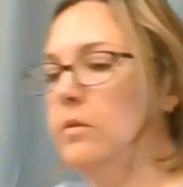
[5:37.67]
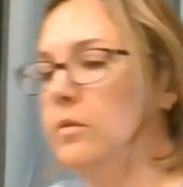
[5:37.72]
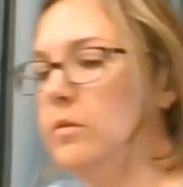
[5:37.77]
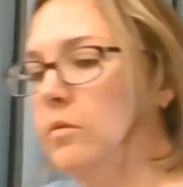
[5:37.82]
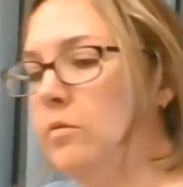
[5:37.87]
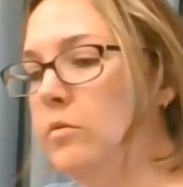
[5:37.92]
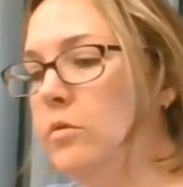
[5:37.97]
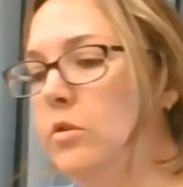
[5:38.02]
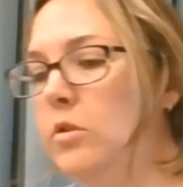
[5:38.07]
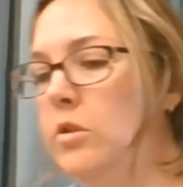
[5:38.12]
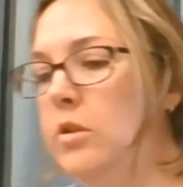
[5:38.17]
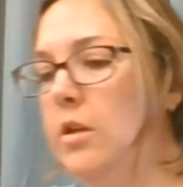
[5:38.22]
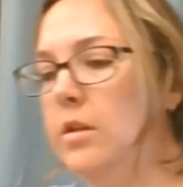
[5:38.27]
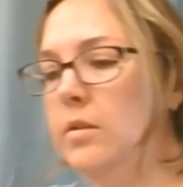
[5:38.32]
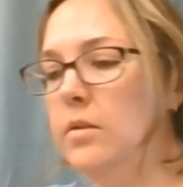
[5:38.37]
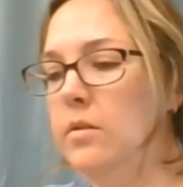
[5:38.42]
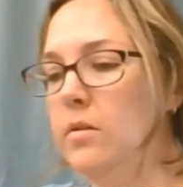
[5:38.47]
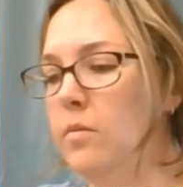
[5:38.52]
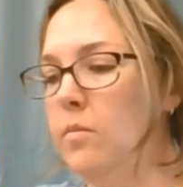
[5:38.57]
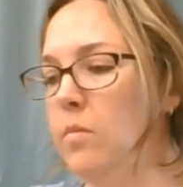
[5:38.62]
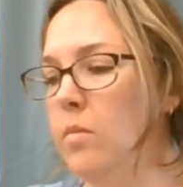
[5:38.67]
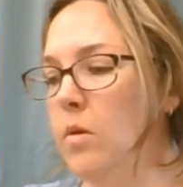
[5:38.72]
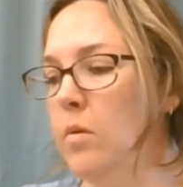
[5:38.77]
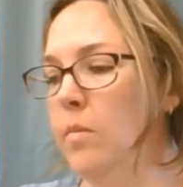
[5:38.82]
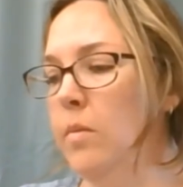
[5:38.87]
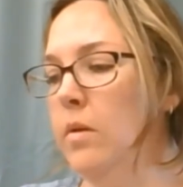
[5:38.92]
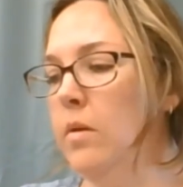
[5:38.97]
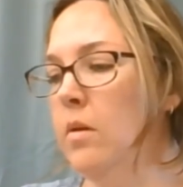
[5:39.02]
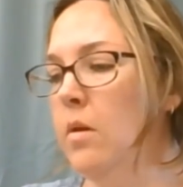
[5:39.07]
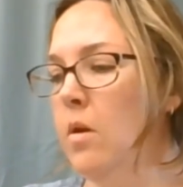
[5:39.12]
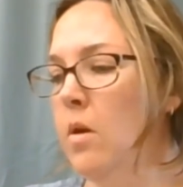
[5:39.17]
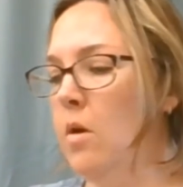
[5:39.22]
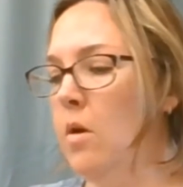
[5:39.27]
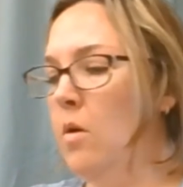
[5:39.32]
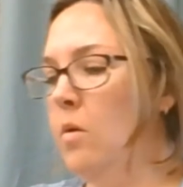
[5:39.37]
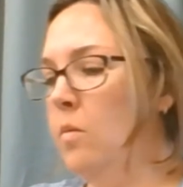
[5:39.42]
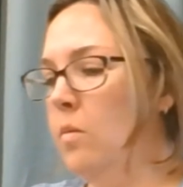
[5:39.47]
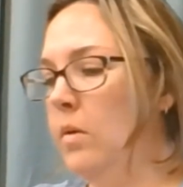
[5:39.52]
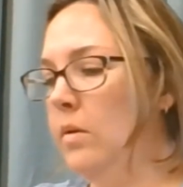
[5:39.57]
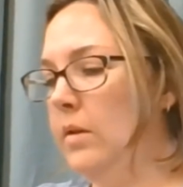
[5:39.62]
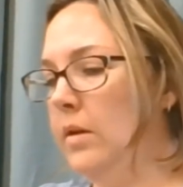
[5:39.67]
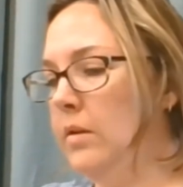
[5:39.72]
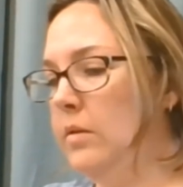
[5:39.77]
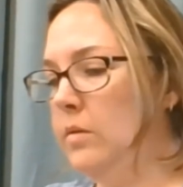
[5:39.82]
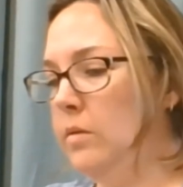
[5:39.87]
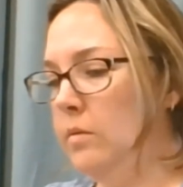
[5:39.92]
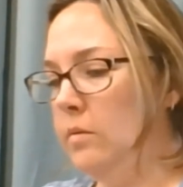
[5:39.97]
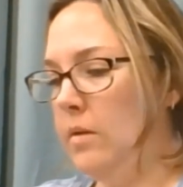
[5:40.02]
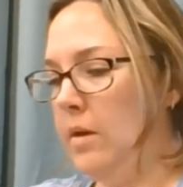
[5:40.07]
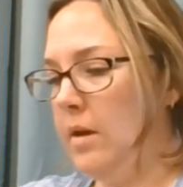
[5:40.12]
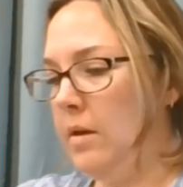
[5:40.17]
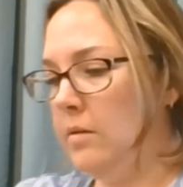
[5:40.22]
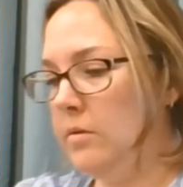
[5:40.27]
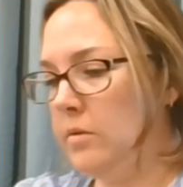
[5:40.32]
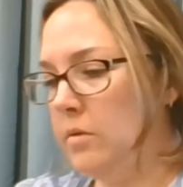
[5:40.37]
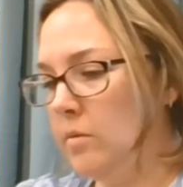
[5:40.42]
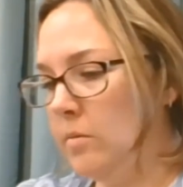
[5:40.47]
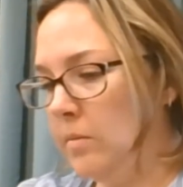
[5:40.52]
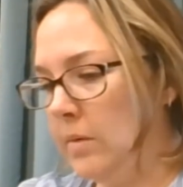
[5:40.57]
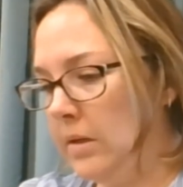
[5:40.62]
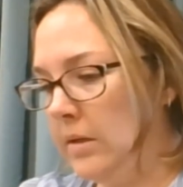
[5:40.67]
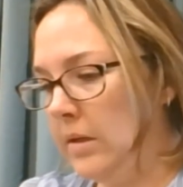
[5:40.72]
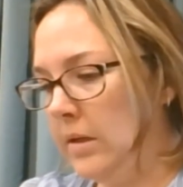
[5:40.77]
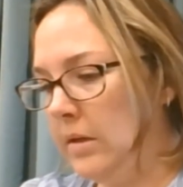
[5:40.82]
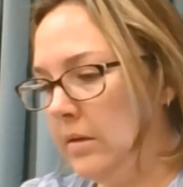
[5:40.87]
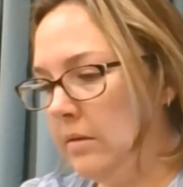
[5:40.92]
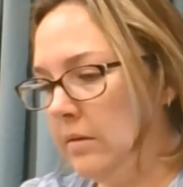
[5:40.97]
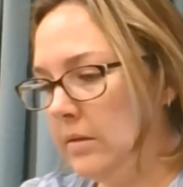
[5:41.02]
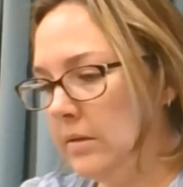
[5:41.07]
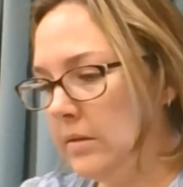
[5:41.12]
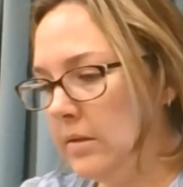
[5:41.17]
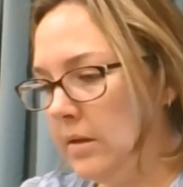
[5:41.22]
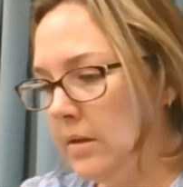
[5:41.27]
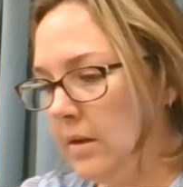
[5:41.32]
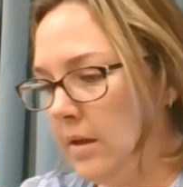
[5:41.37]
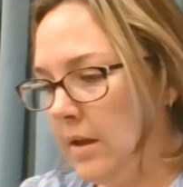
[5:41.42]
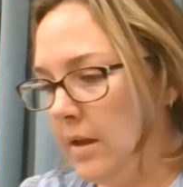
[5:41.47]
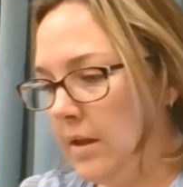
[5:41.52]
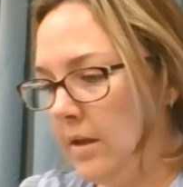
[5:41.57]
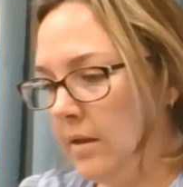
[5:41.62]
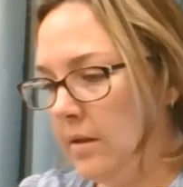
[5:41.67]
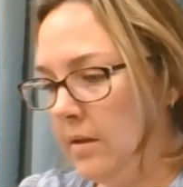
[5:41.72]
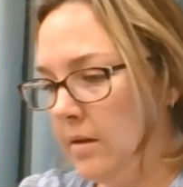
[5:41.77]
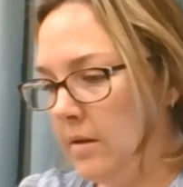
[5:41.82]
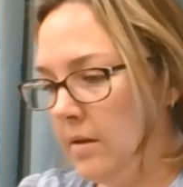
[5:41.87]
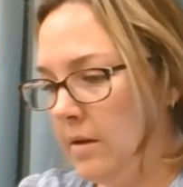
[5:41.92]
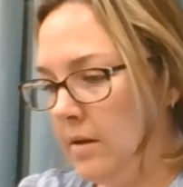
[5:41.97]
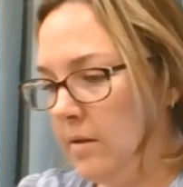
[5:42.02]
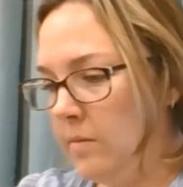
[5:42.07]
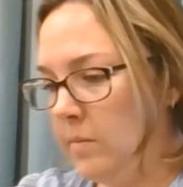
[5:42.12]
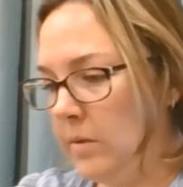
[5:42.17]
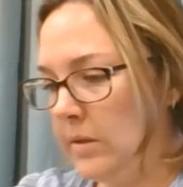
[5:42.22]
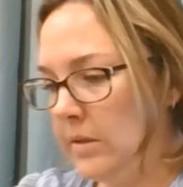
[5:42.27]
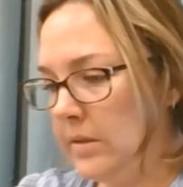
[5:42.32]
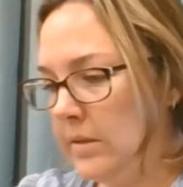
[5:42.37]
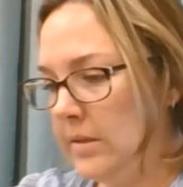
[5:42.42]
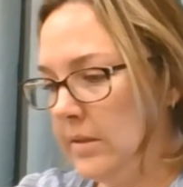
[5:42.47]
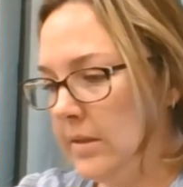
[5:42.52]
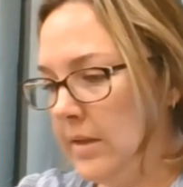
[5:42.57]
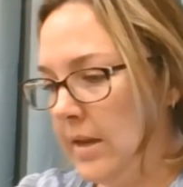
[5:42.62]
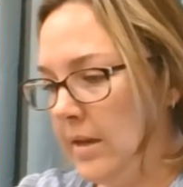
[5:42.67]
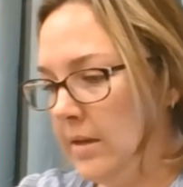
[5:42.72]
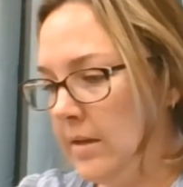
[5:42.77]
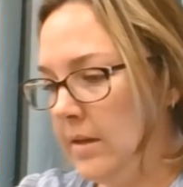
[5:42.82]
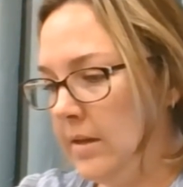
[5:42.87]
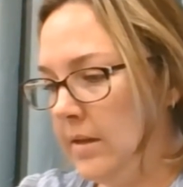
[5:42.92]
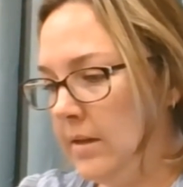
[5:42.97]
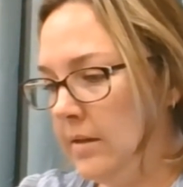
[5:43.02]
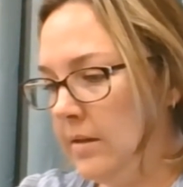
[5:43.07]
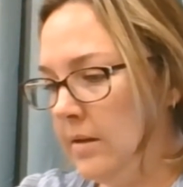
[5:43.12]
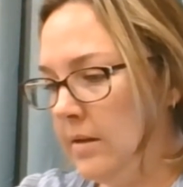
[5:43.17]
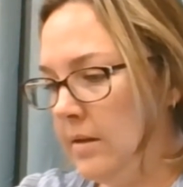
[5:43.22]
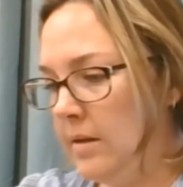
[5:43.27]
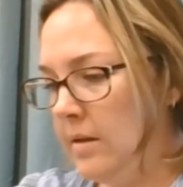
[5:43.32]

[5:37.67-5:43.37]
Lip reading: So just a moment while I do that. So my needle is on A. I'm extending